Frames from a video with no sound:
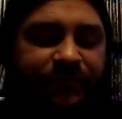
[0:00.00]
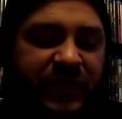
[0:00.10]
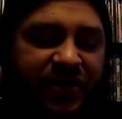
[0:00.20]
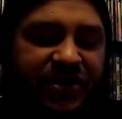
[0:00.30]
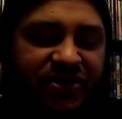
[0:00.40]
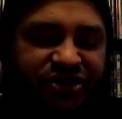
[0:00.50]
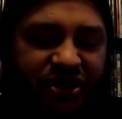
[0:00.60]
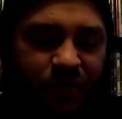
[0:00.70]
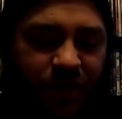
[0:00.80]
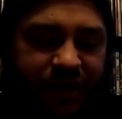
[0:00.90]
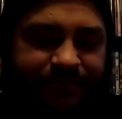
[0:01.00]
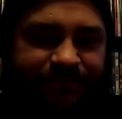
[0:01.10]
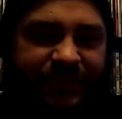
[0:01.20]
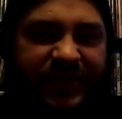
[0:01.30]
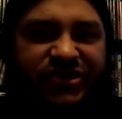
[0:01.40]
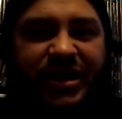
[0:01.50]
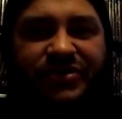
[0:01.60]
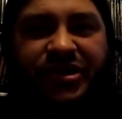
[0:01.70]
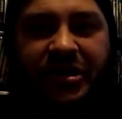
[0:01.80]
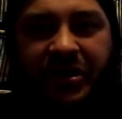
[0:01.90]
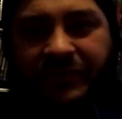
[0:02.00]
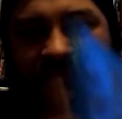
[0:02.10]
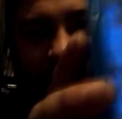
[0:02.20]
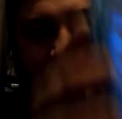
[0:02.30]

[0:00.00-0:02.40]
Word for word: Now here's a good one. Sounds a little